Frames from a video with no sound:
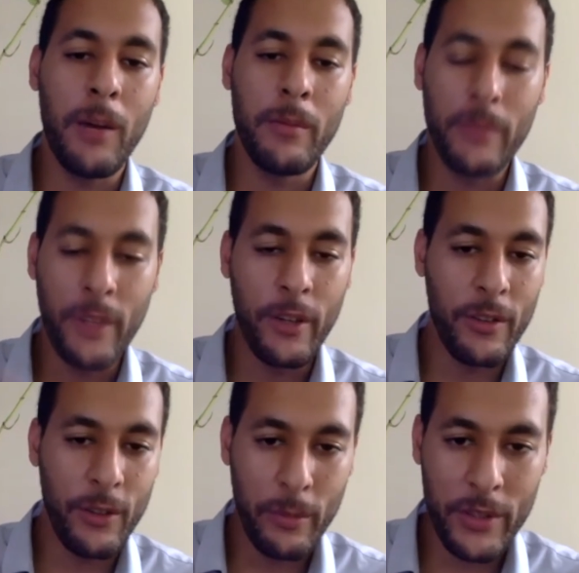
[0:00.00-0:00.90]

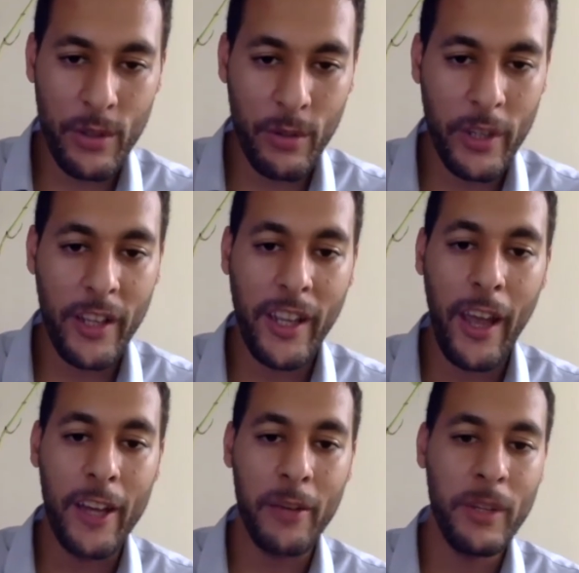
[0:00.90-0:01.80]
You've been to Arena
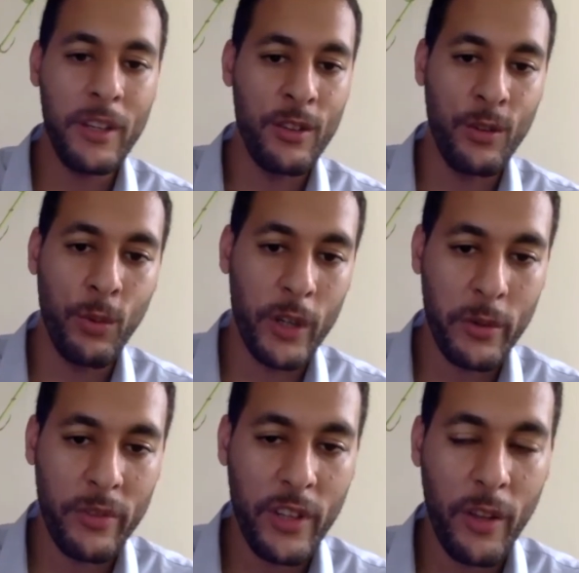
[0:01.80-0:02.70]
Academy, you worked
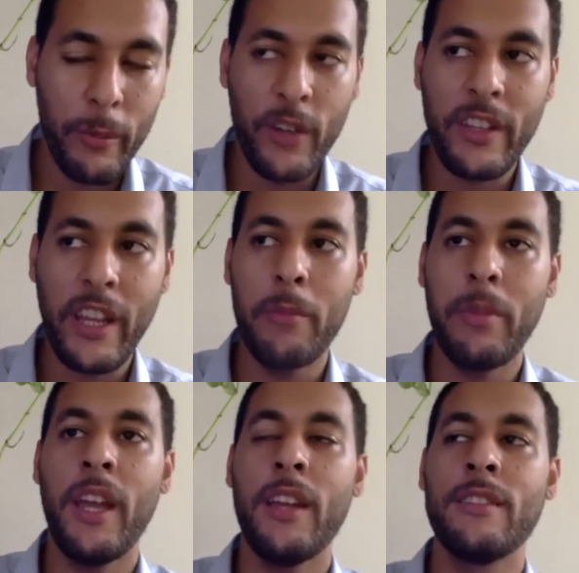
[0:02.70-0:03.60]
with a number of
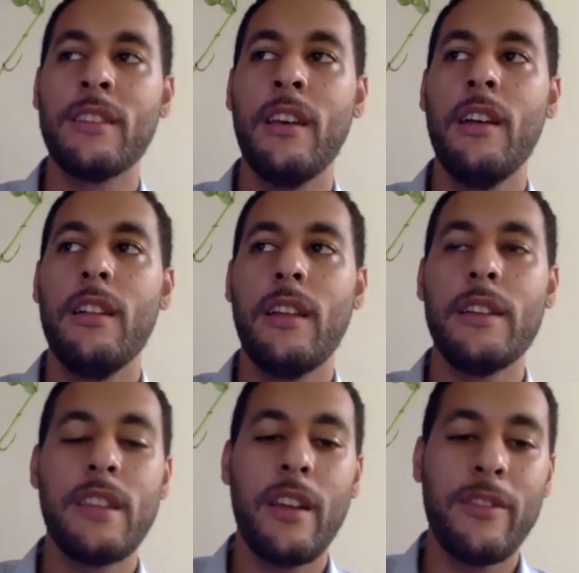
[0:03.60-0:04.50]
campaigns.
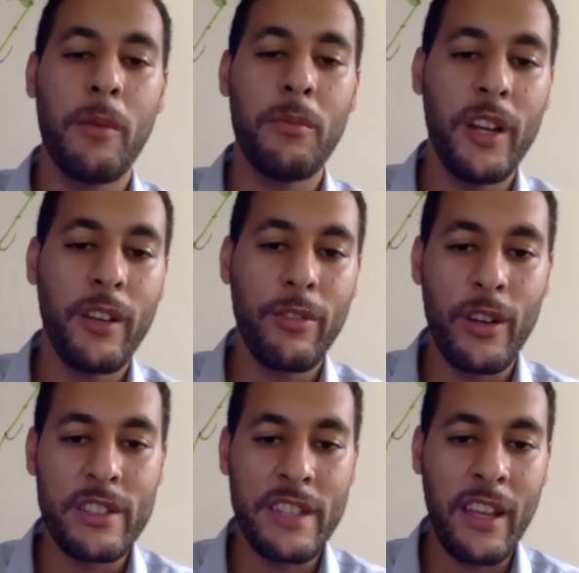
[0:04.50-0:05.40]
Let's say if I'm running for
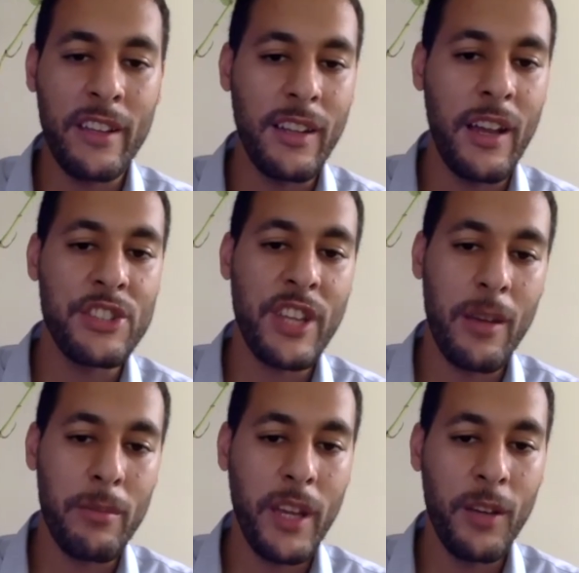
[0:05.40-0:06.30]
a state-led
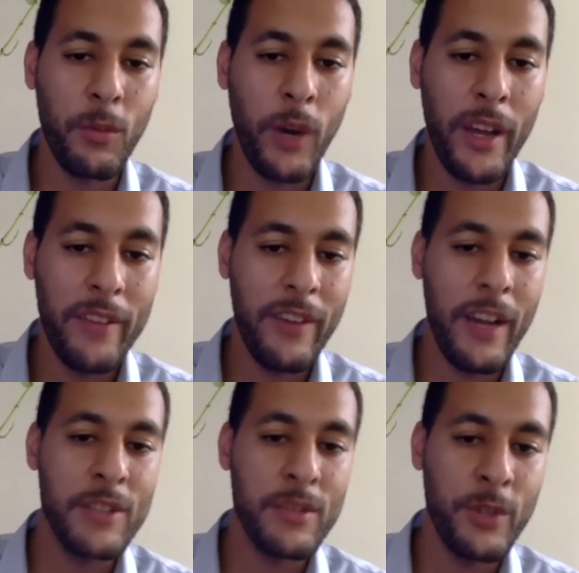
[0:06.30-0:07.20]
campaign, what
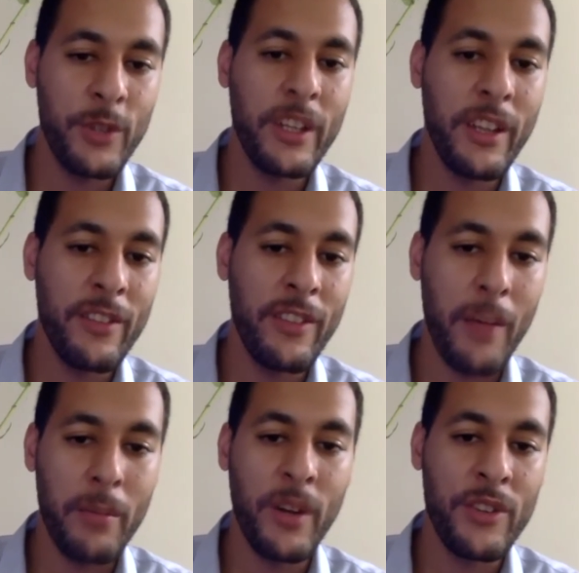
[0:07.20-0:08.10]
advice would you give that
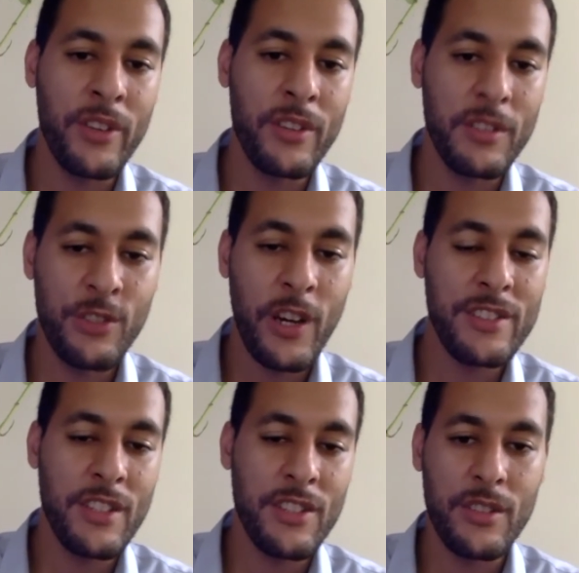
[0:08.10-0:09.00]
person to
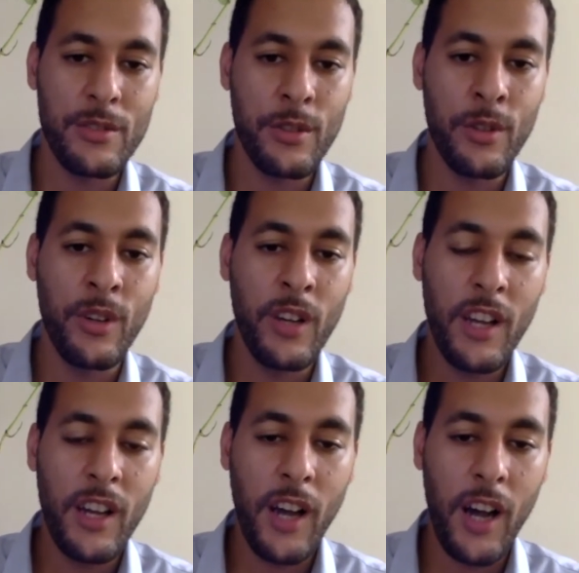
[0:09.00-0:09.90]
transition to
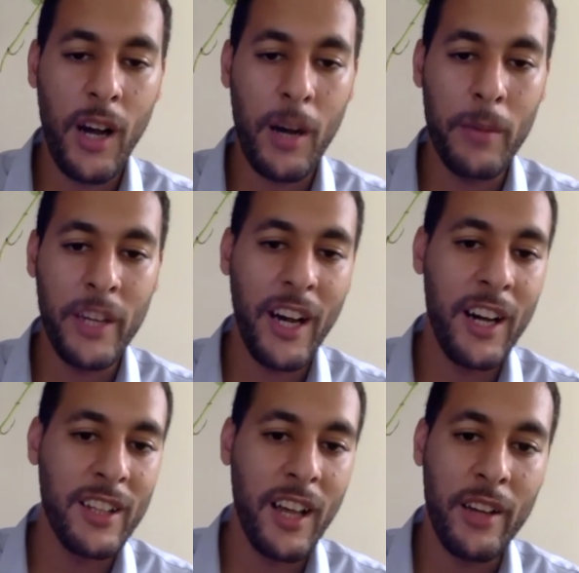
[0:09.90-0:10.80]
an
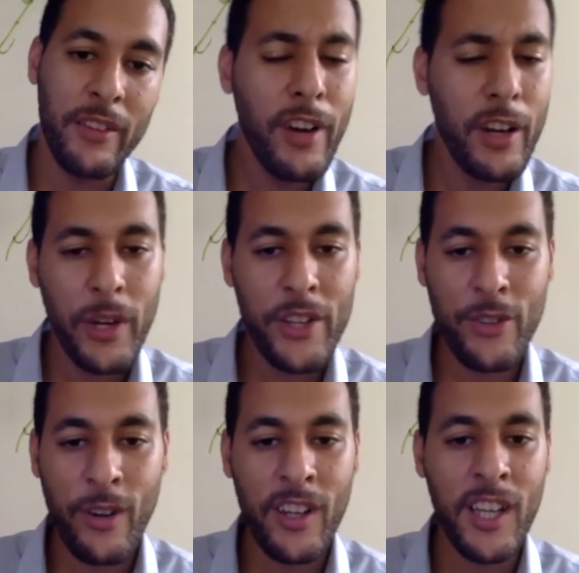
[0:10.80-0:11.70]
online fundraiser
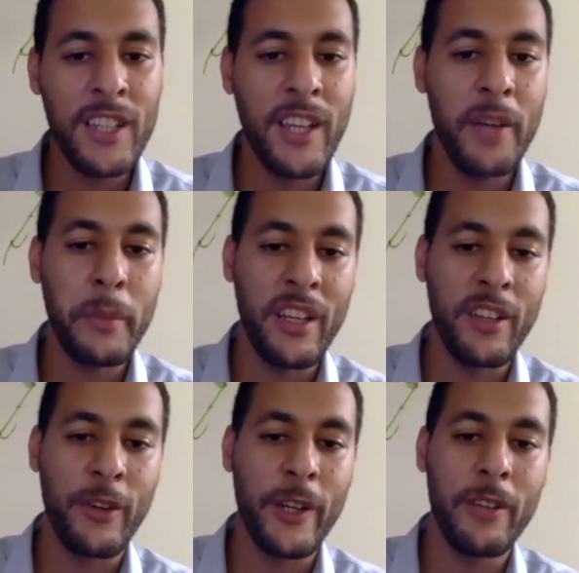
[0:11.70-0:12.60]
or online meet
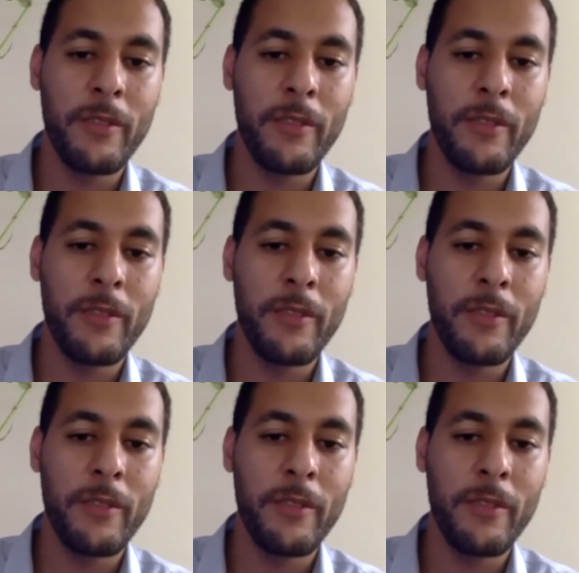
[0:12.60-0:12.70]
and greet?